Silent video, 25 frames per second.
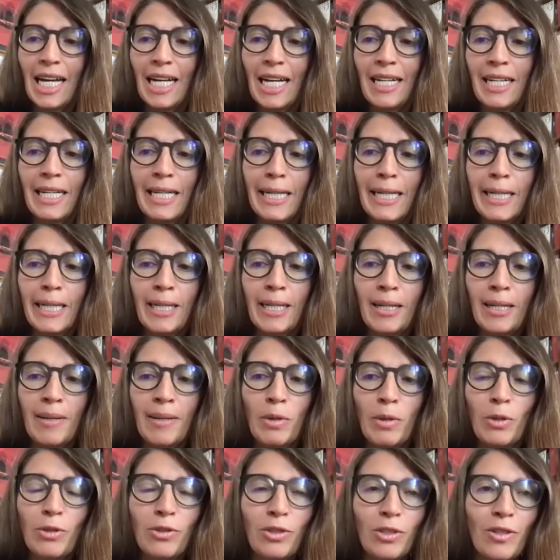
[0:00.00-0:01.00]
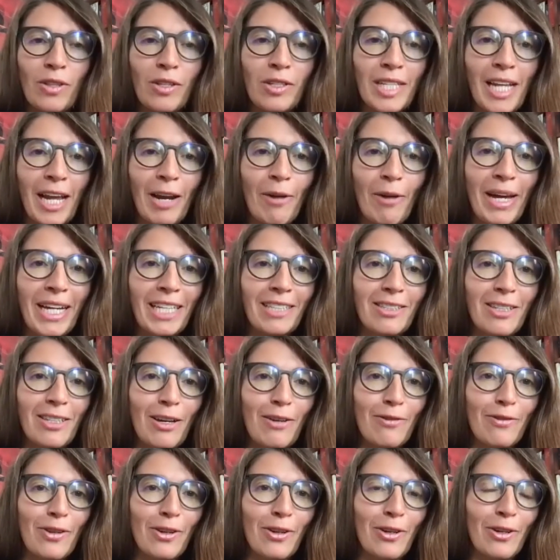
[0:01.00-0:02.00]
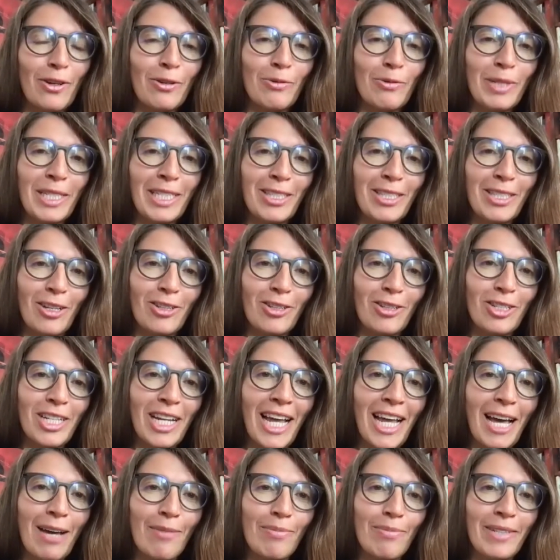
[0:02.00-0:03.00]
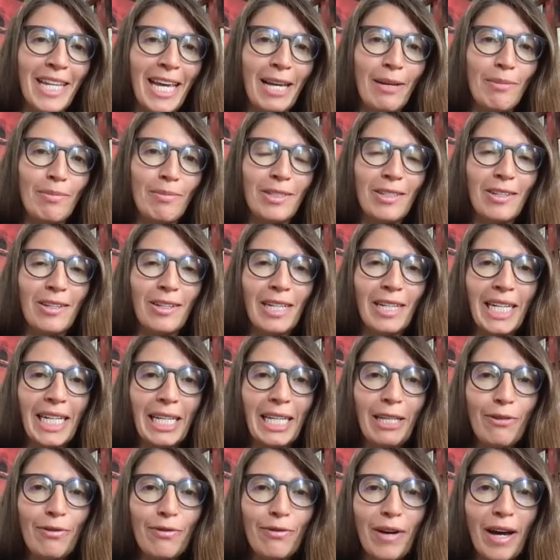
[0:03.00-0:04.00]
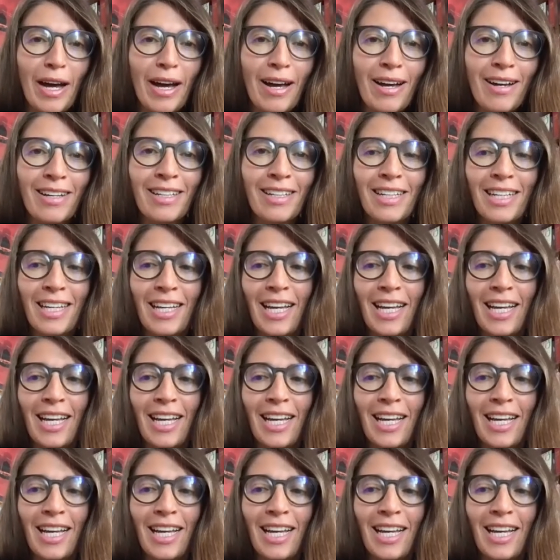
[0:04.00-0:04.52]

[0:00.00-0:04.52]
I'm also the director of a research lab named LIPHA